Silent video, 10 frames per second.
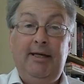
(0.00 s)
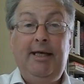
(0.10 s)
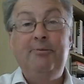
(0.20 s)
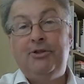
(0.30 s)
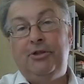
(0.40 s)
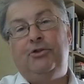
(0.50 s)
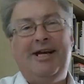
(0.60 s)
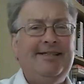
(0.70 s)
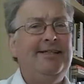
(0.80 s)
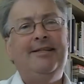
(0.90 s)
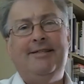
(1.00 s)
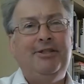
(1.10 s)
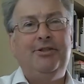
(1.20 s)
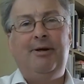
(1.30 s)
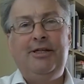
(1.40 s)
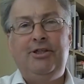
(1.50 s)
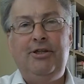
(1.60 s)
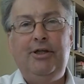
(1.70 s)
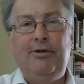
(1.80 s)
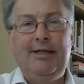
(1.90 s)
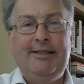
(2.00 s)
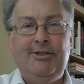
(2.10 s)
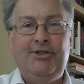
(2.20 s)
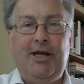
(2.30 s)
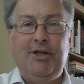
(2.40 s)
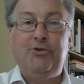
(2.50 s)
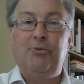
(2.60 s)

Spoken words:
He was contrasting the situation in the United States,